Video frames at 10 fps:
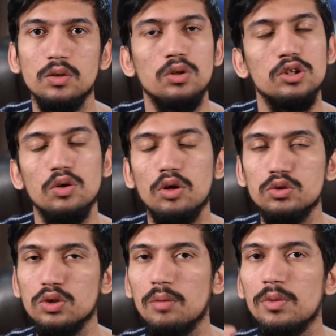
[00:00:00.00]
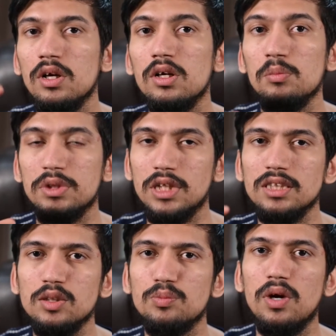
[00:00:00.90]
where you also have
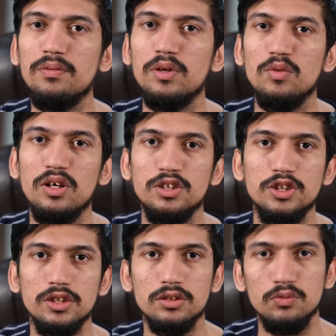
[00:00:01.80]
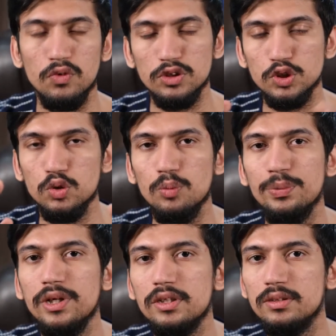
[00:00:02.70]
potential profit of 100 shares for a short
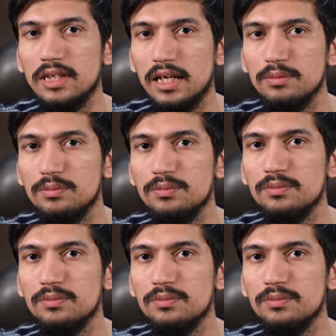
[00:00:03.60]
period of time.